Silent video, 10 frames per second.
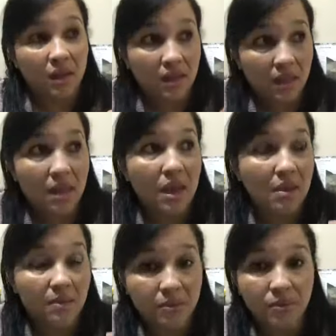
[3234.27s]
They
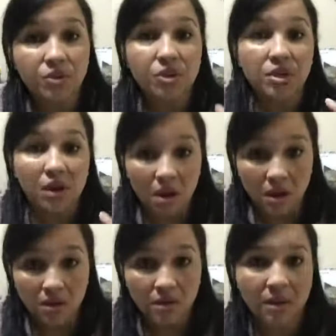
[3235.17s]
are pushing
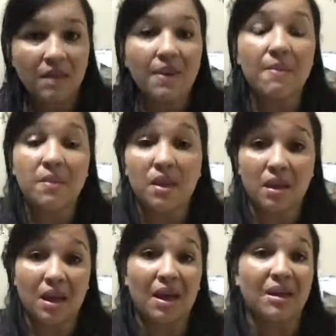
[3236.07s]
us, even
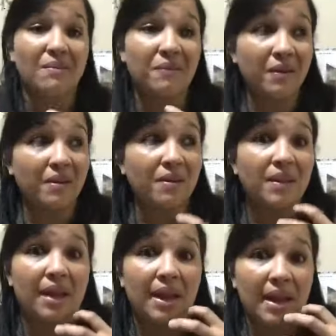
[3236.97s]
me. I feel
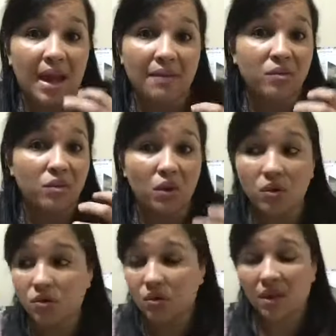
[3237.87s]
that I have to
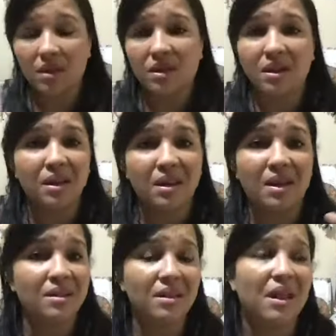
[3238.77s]
go through the internet,
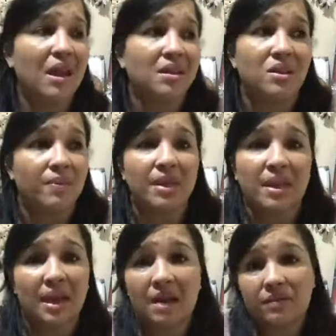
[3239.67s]
and it's something
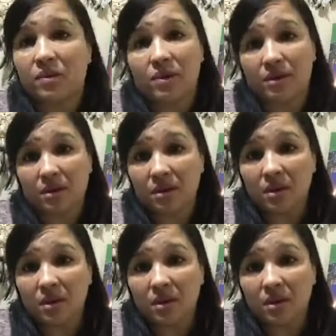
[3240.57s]
that I have to learn.